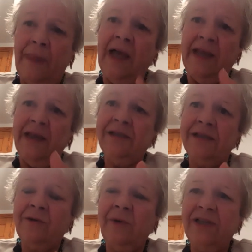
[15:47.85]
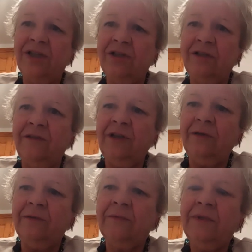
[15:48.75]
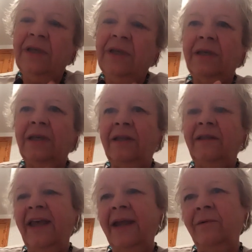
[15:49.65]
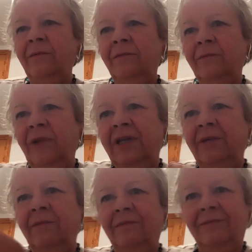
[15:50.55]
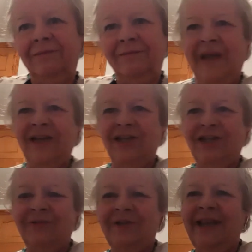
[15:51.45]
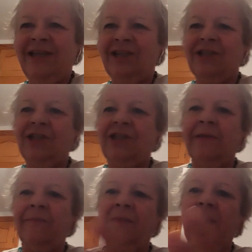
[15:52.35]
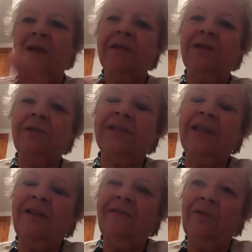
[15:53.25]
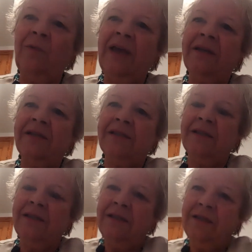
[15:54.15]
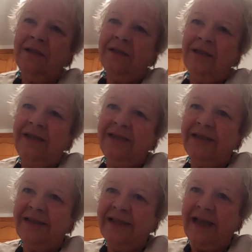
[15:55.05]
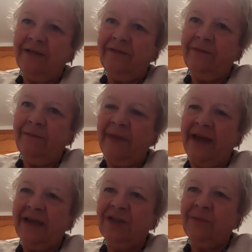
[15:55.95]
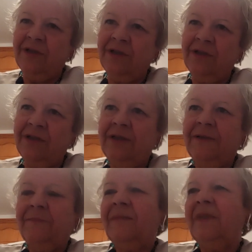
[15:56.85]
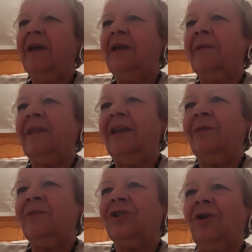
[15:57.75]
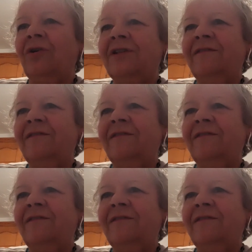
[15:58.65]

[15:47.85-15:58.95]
I ask the question of you. And then we can manage the relationship. So self-awareness leads to self-management. I think it was Dr.